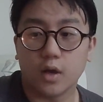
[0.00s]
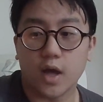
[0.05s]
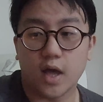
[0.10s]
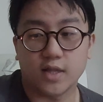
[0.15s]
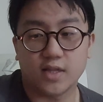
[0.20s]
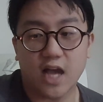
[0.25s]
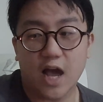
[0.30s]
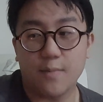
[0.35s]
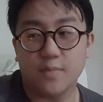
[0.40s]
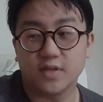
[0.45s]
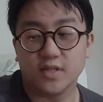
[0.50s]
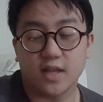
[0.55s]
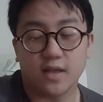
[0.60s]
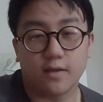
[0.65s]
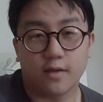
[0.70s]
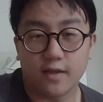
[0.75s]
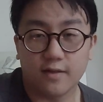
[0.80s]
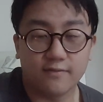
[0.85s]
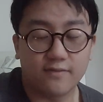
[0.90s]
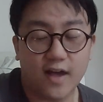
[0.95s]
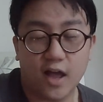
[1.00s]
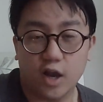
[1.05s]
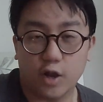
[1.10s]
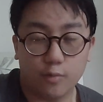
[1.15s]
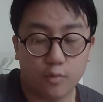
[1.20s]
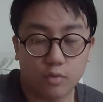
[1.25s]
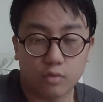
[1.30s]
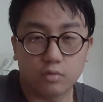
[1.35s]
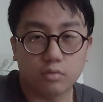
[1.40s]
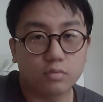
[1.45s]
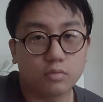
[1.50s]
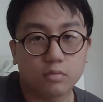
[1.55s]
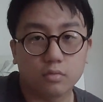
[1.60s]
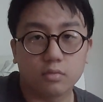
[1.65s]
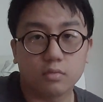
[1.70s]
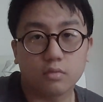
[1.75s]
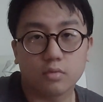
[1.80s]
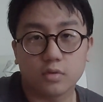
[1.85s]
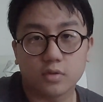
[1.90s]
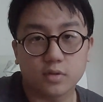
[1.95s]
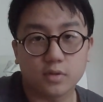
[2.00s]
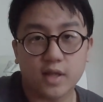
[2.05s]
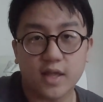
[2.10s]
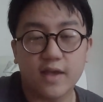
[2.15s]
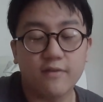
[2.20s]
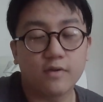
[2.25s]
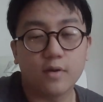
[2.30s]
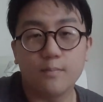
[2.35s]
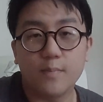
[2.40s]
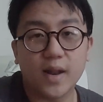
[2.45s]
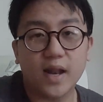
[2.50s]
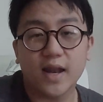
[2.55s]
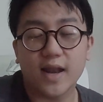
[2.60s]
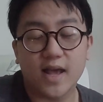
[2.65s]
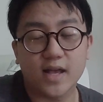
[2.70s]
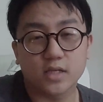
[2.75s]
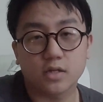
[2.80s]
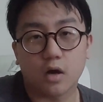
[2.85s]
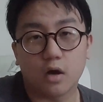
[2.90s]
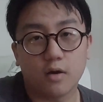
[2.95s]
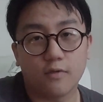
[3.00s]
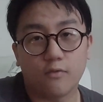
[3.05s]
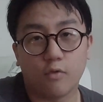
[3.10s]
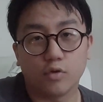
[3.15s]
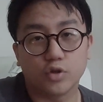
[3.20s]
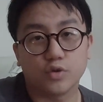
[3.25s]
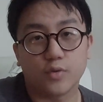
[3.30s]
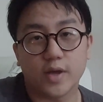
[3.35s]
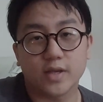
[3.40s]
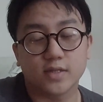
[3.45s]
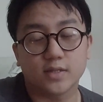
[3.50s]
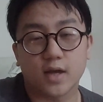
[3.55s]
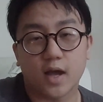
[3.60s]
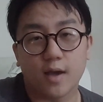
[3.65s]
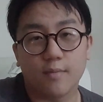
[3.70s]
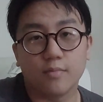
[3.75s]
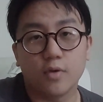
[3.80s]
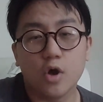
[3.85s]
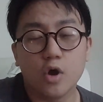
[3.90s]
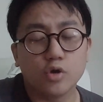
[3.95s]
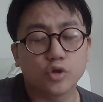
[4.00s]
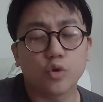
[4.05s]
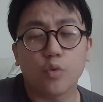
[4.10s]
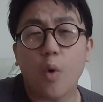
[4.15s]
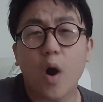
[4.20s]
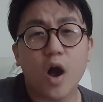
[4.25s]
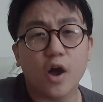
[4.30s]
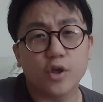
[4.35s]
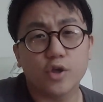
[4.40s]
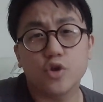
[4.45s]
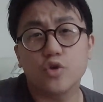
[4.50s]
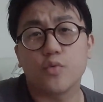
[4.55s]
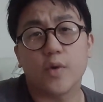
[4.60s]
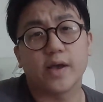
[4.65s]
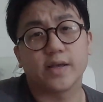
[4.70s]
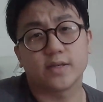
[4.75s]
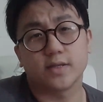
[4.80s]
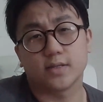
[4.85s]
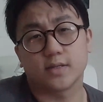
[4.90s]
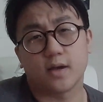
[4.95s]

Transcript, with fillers: And time is invaluable. Even billionaires can't afford to waste time. So why are you wasting